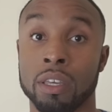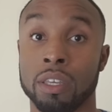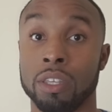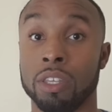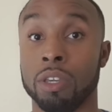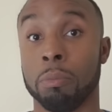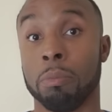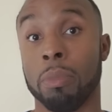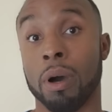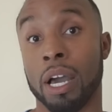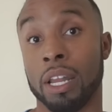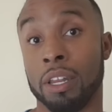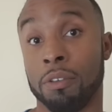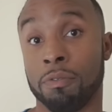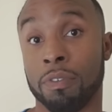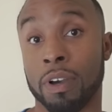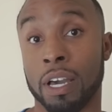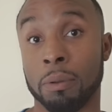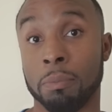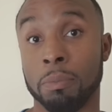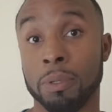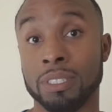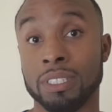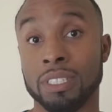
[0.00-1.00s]
your body
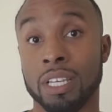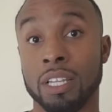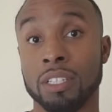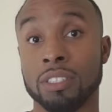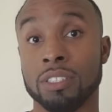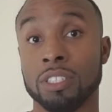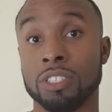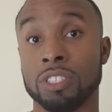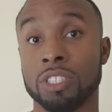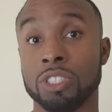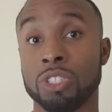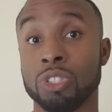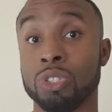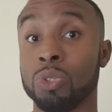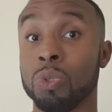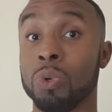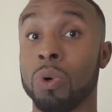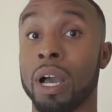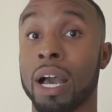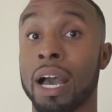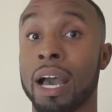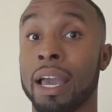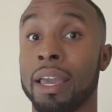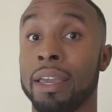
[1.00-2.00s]
fat percentage is
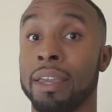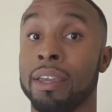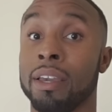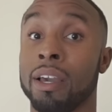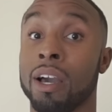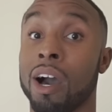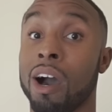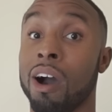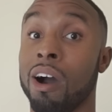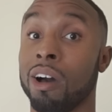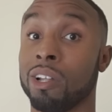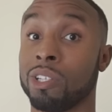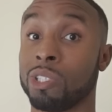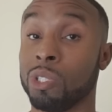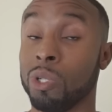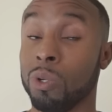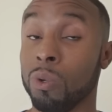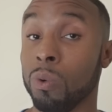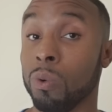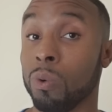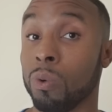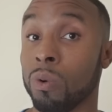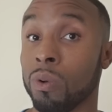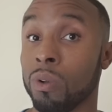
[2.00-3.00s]
too high, or
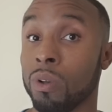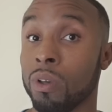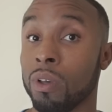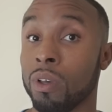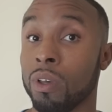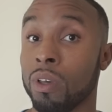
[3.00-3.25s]
2,